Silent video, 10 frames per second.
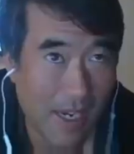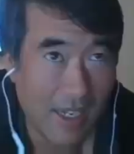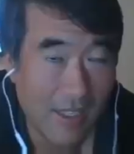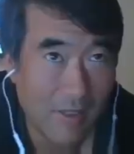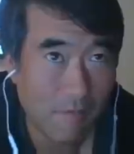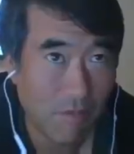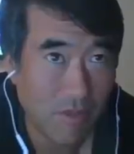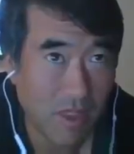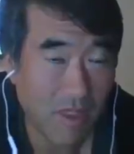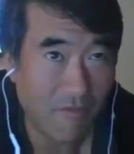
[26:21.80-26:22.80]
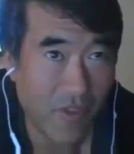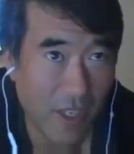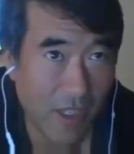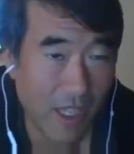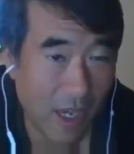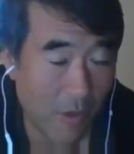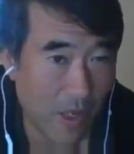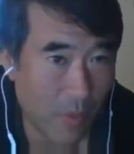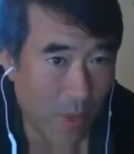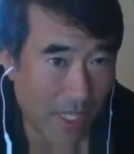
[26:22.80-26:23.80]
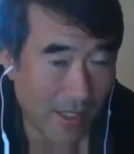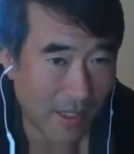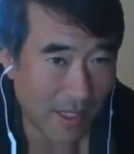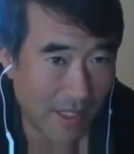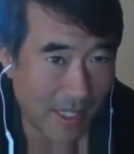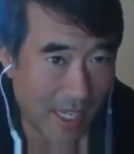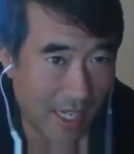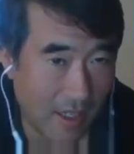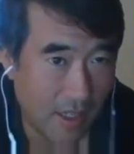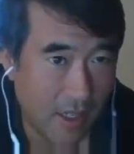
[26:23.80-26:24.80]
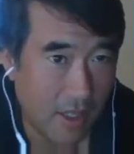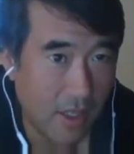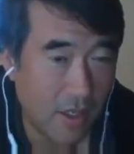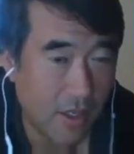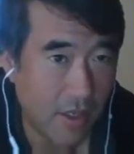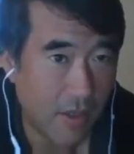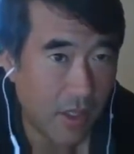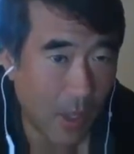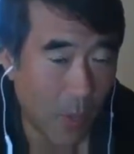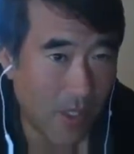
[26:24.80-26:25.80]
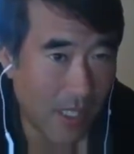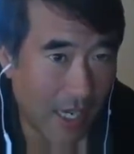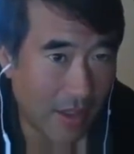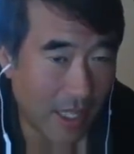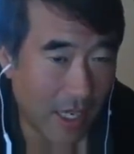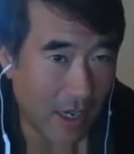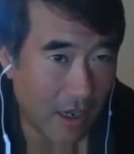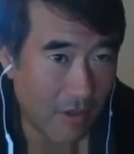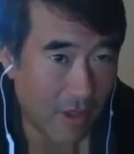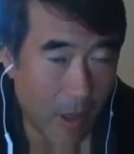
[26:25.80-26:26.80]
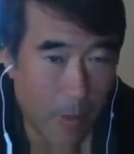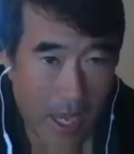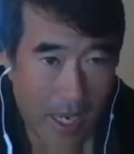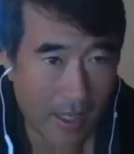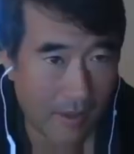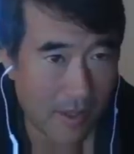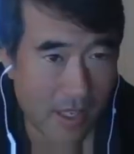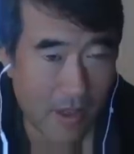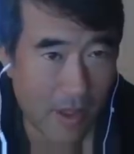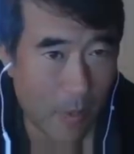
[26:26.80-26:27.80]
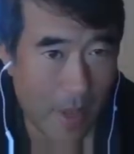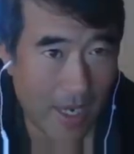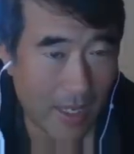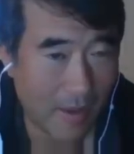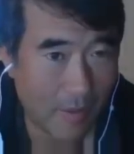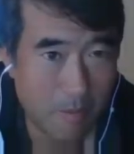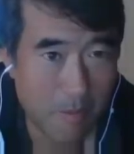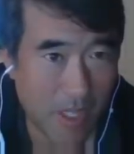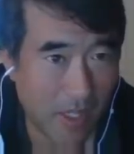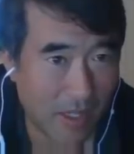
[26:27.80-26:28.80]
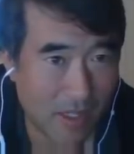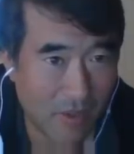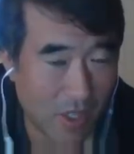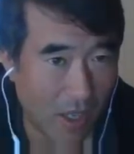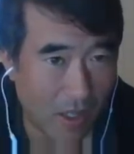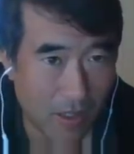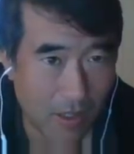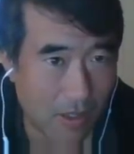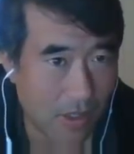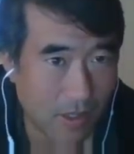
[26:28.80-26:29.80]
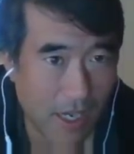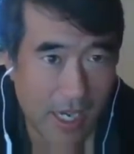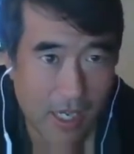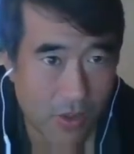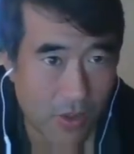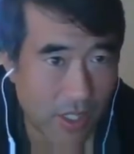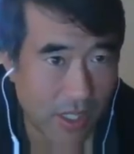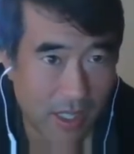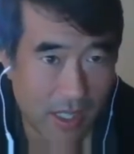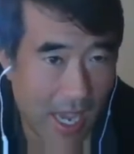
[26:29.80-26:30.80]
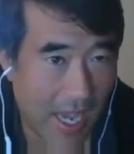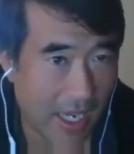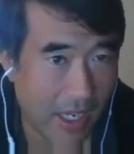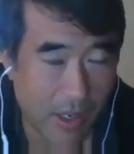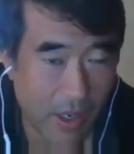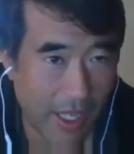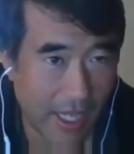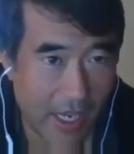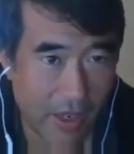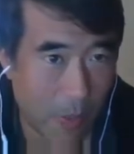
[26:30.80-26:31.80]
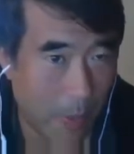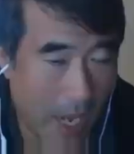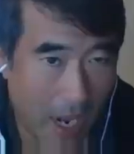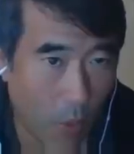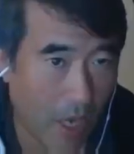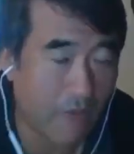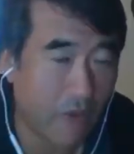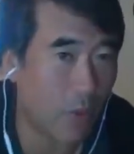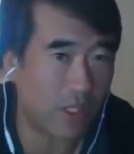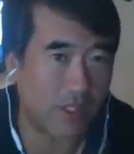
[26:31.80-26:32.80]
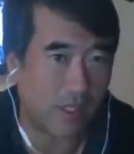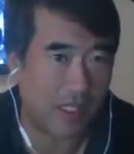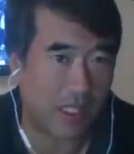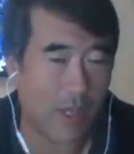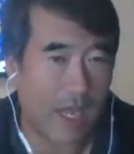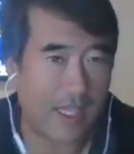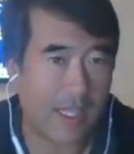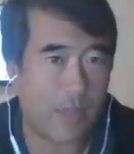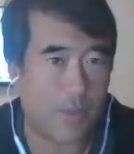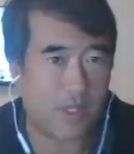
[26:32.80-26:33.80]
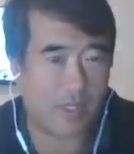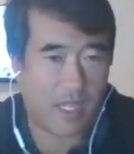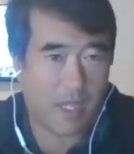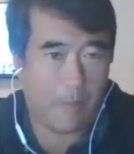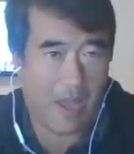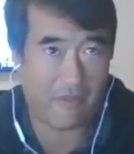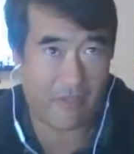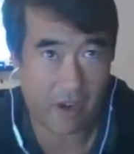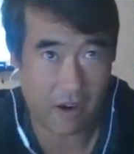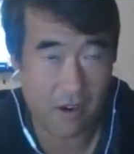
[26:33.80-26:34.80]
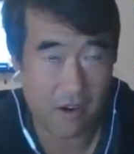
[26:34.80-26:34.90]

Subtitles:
it, and Phil Hellmuth basically said, someone's out there, they're betting millions of dollars or 800K, like 800 pounds, whatever it was, because I think he was looking at Betfair.